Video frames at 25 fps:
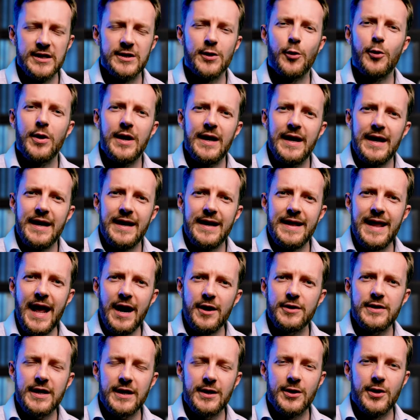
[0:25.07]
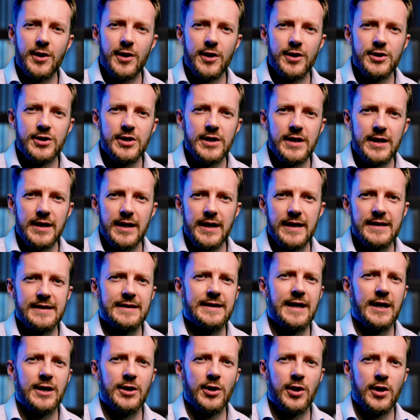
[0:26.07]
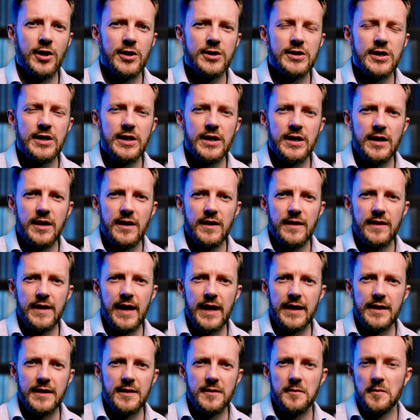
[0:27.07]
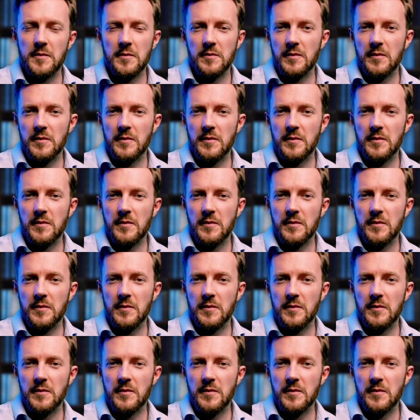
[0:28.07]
So, nanotechnology is a technology that